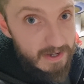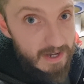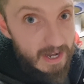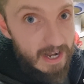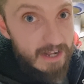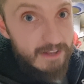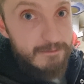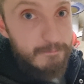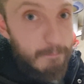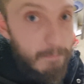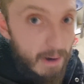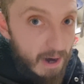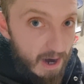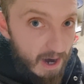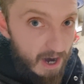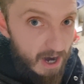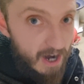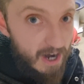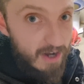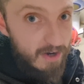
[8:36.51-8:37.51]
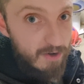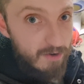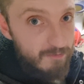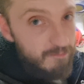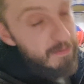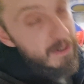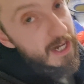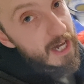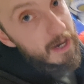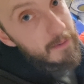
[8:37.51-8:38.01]
It's part of
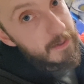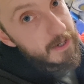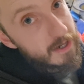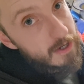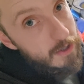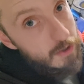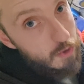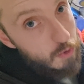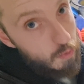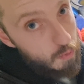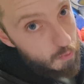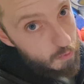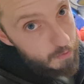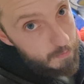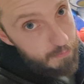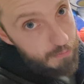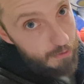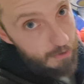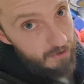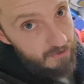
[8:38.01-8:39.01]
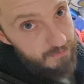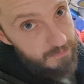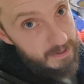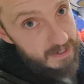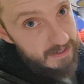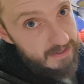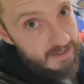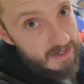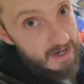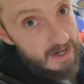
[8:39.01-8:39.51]
becoming a good
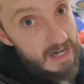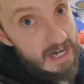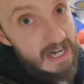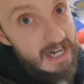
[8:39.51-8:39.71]
prospector,